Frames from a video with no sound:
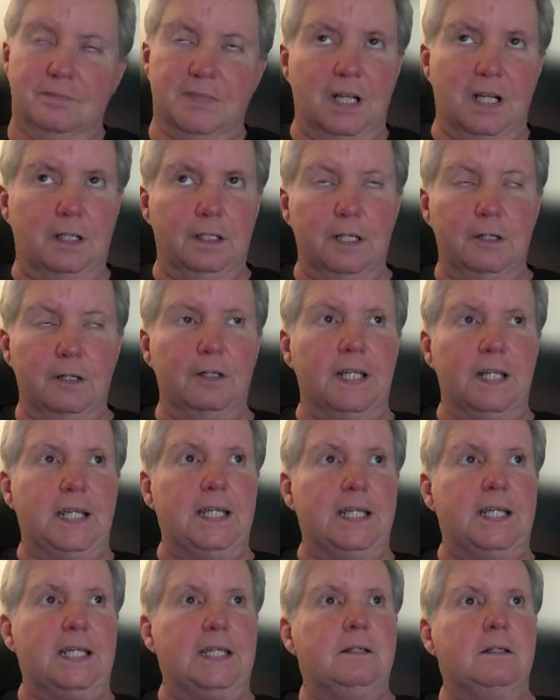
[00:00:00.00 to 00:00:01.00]

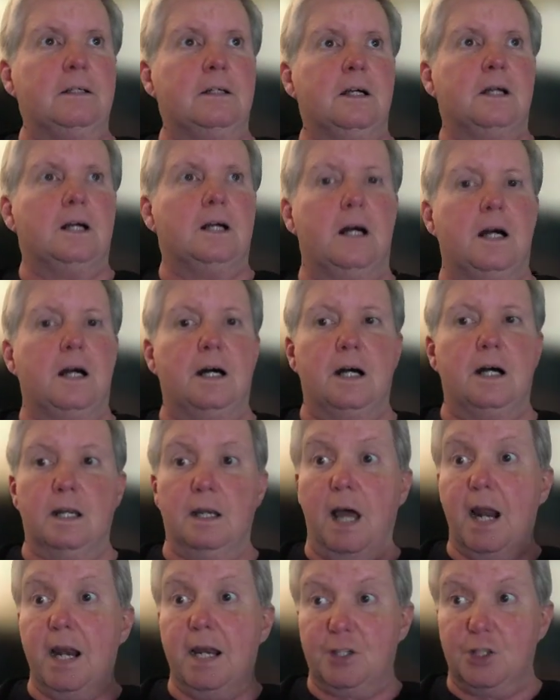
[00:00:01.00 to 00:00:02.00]
clearly, a
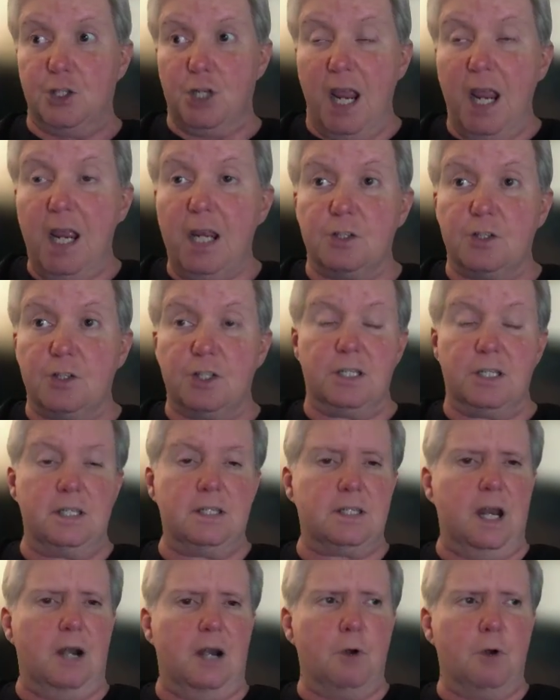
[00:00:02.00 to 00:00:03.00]
lot has changed
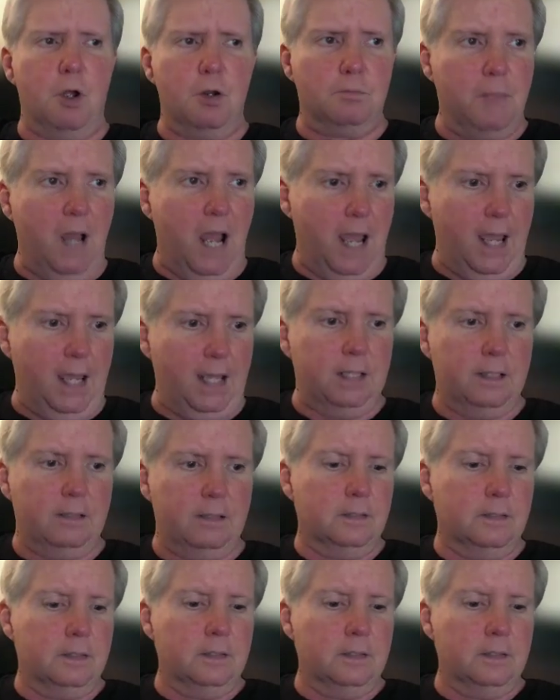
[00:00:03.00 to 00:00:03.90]
since I wrote my